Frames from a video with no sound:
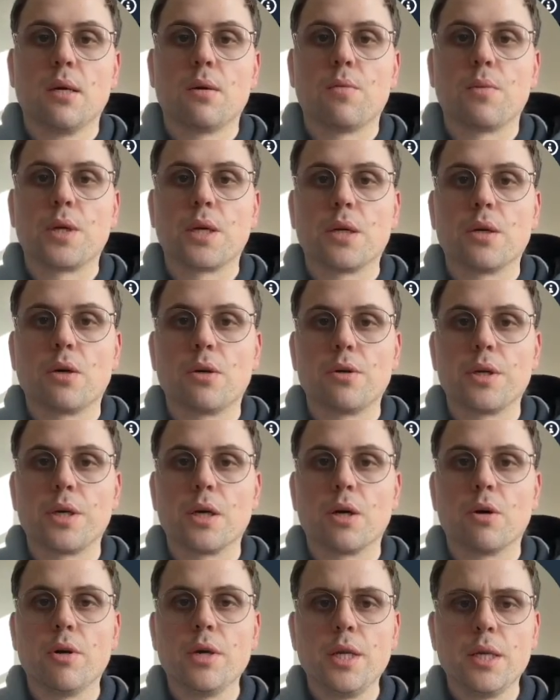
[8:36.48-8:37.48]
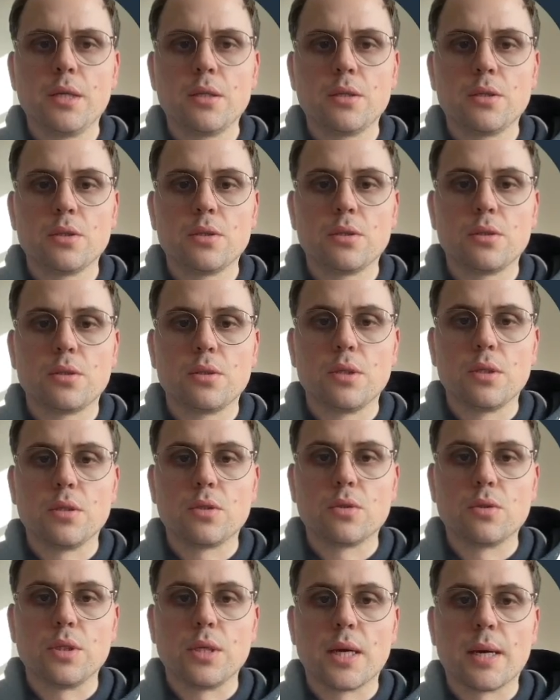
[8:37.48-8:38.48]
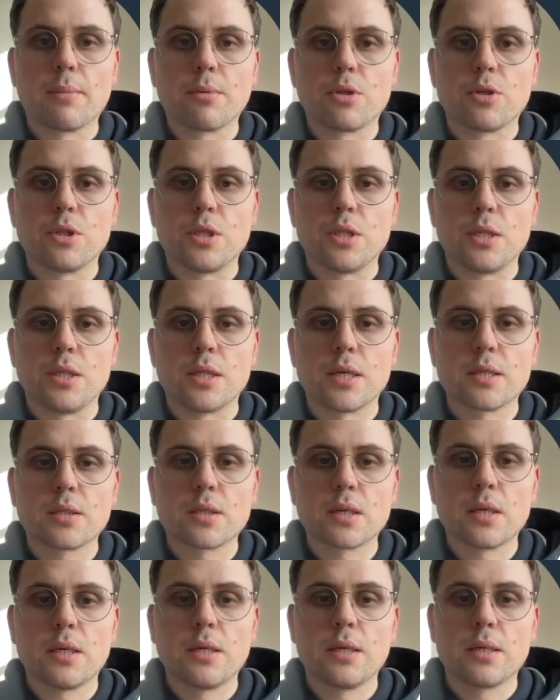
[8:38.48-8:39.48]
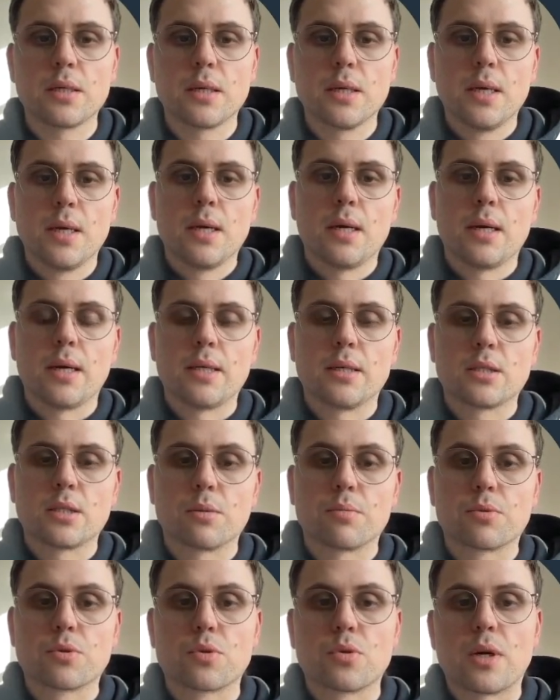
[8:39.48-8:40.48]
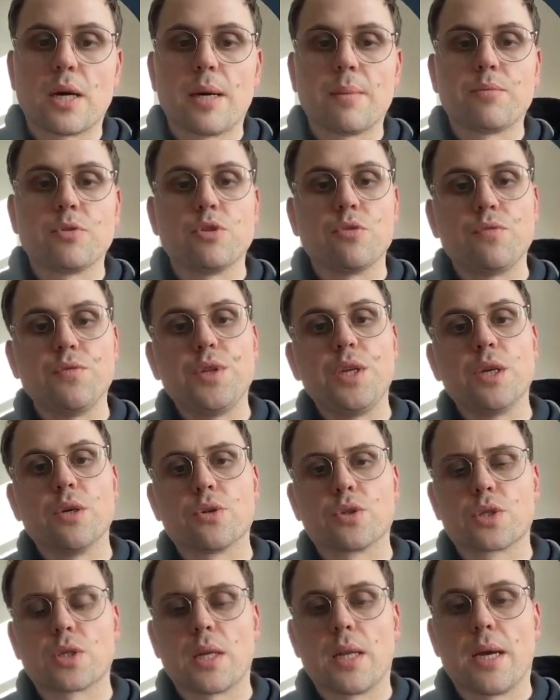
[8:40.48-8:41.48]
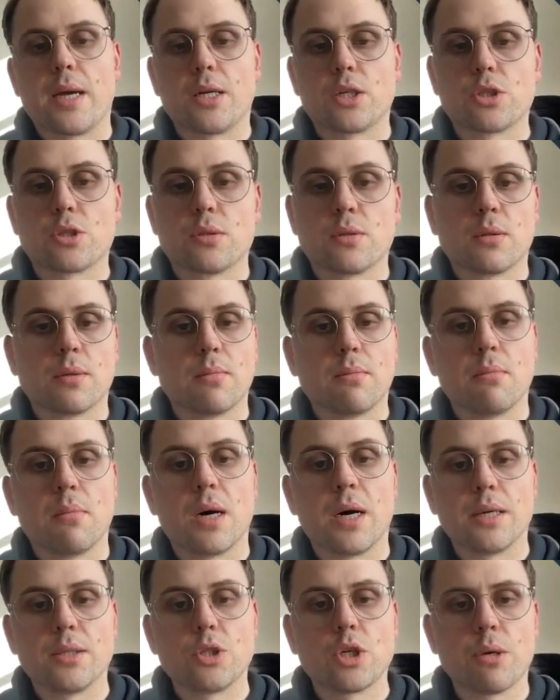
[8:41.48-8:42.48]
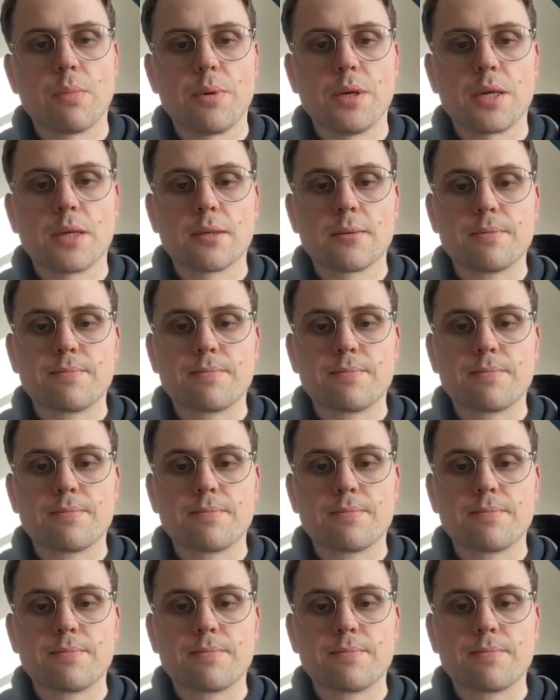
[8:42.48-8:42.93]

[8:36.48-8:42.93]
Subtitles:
We can already go into the MQTT test client and subscribe to video/my_topic,